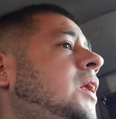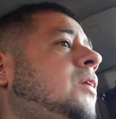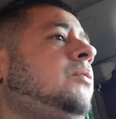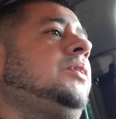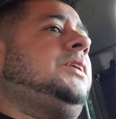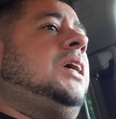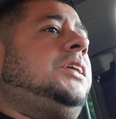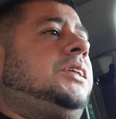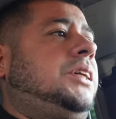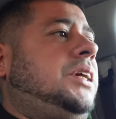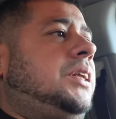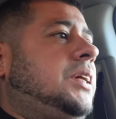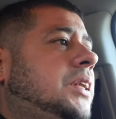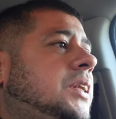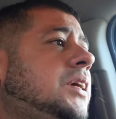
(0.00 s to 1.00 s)
and it was actually
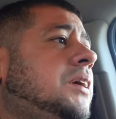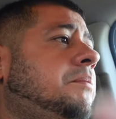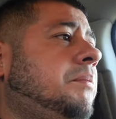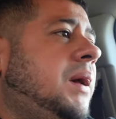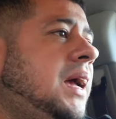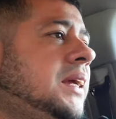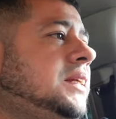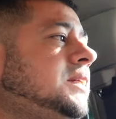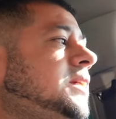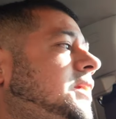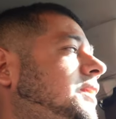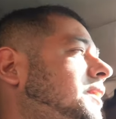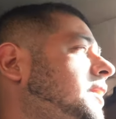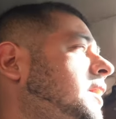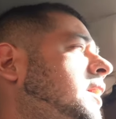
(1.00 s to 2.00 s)
in the Dub
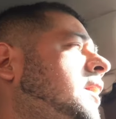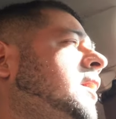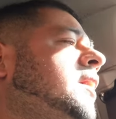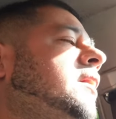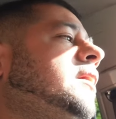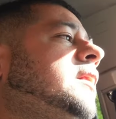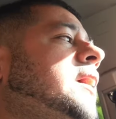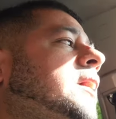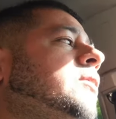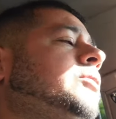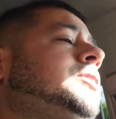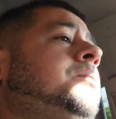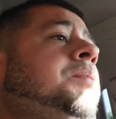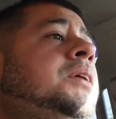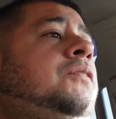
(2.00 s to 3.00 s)
magazine. Like, it
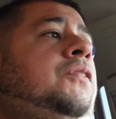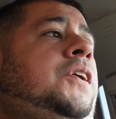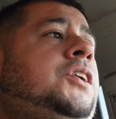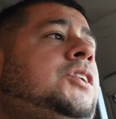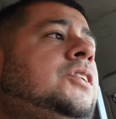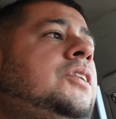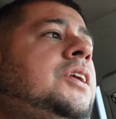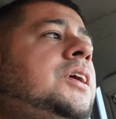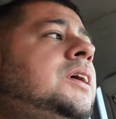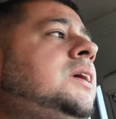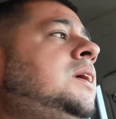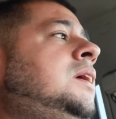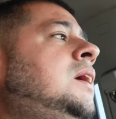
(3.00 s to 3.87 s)
was a big feature in it.